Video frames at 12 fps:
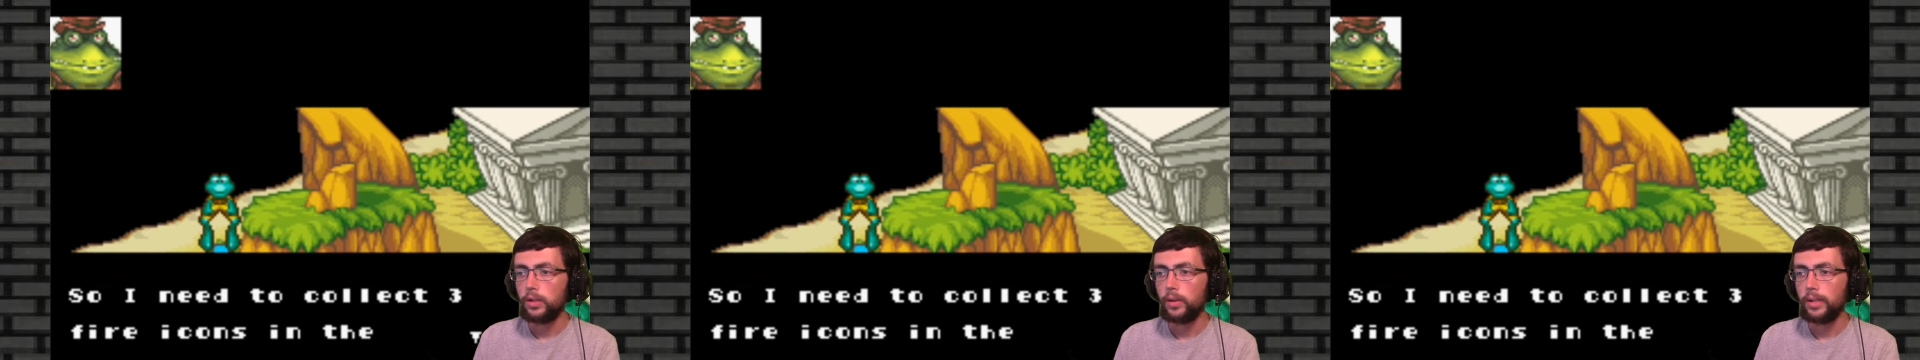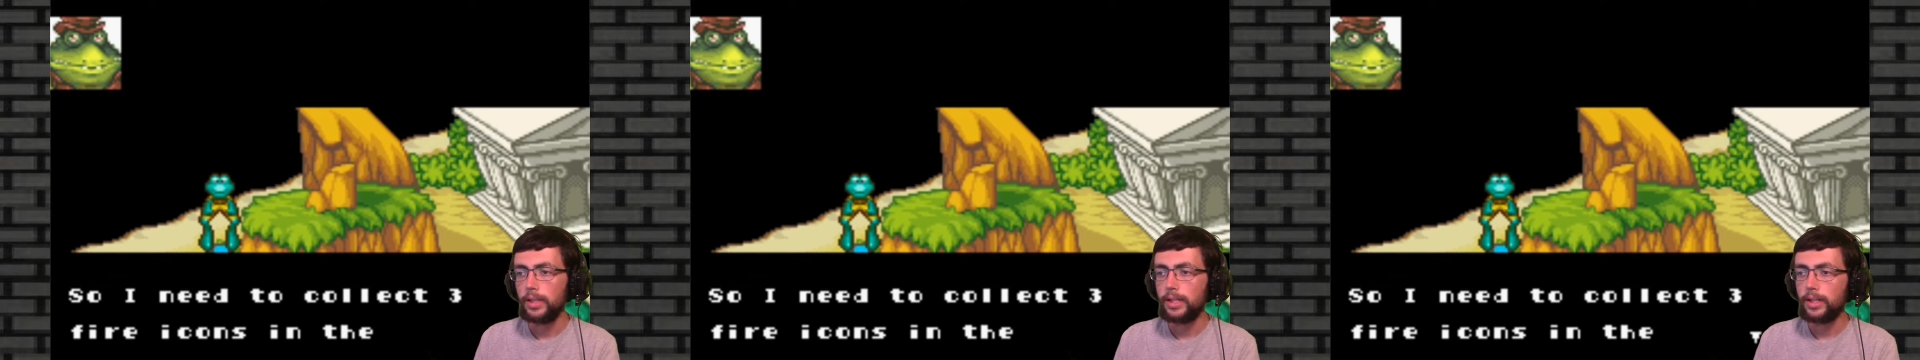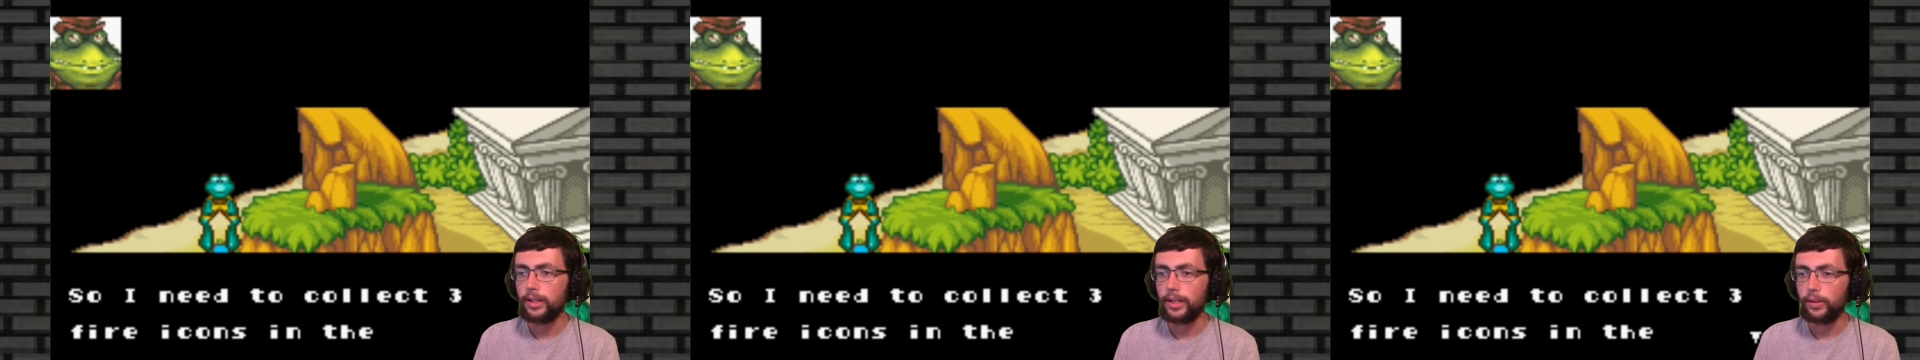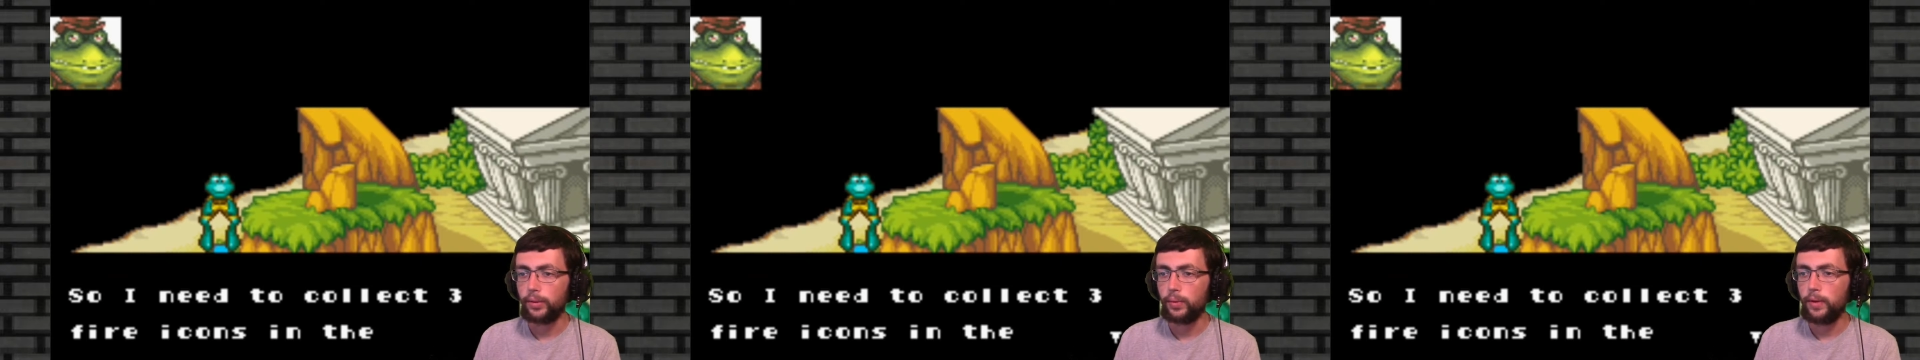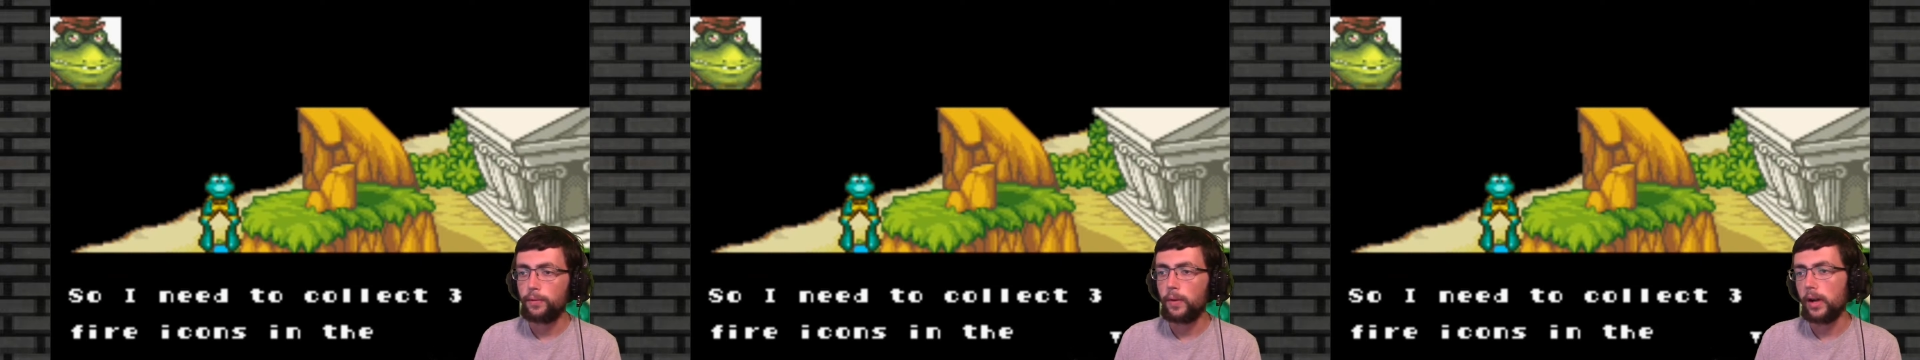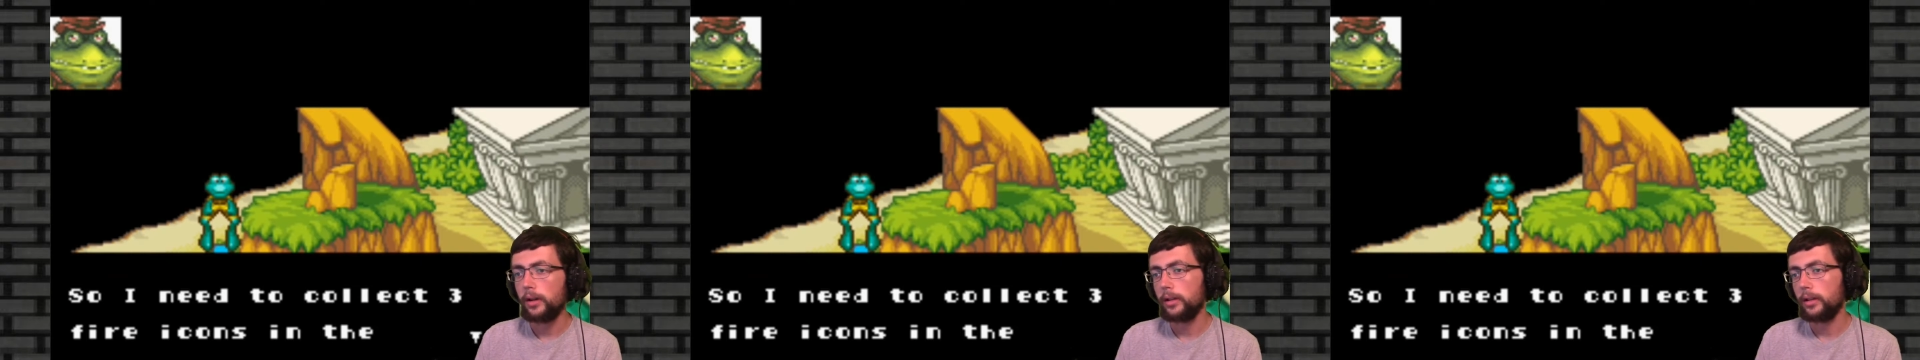So I need to collect 3
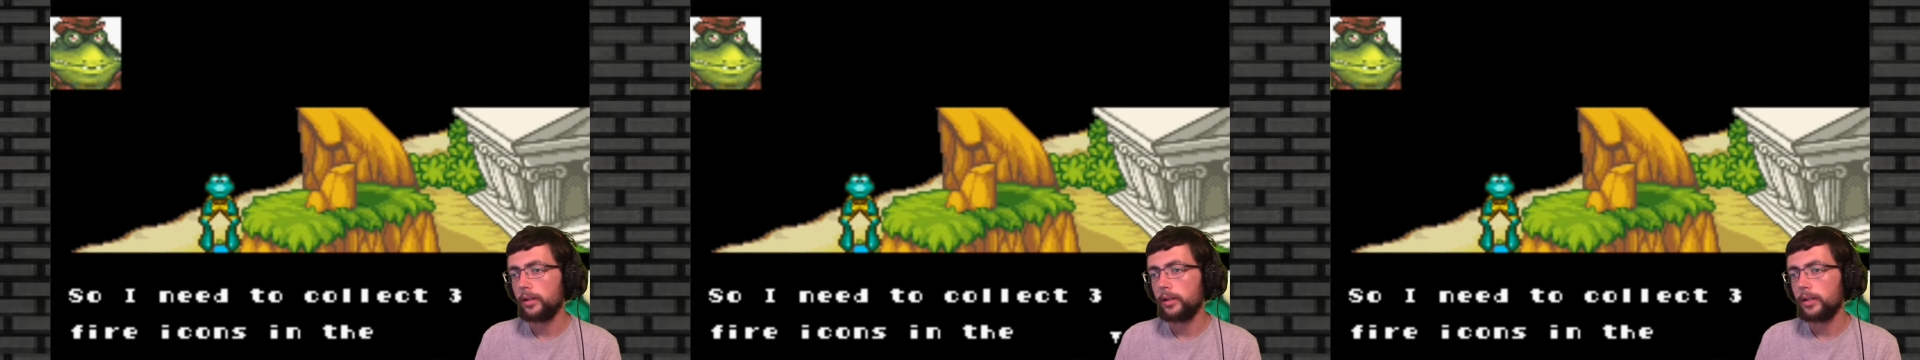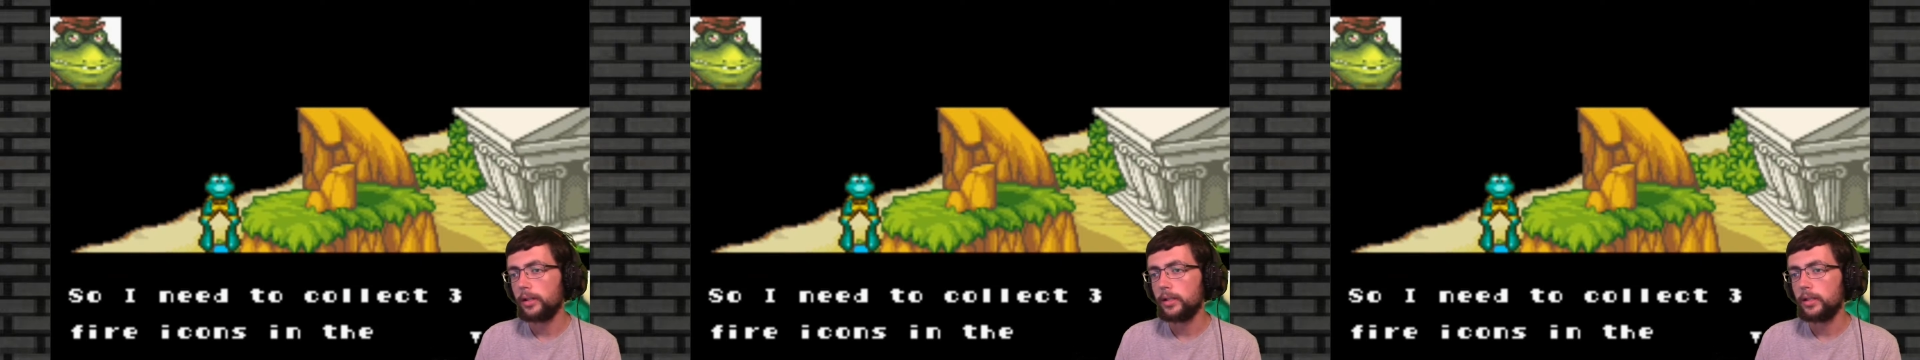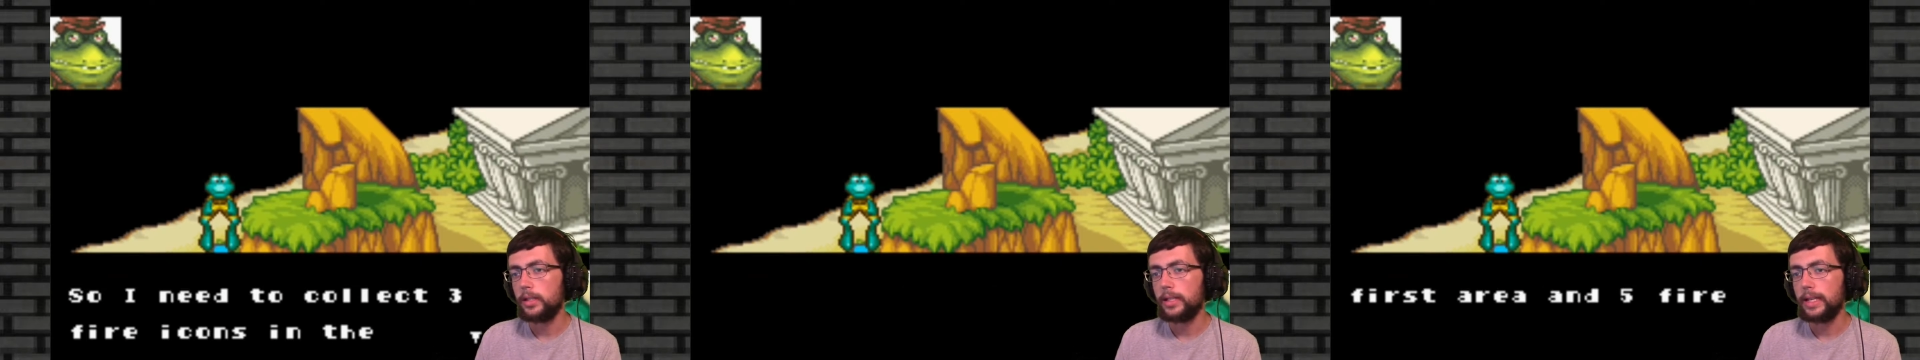fire icons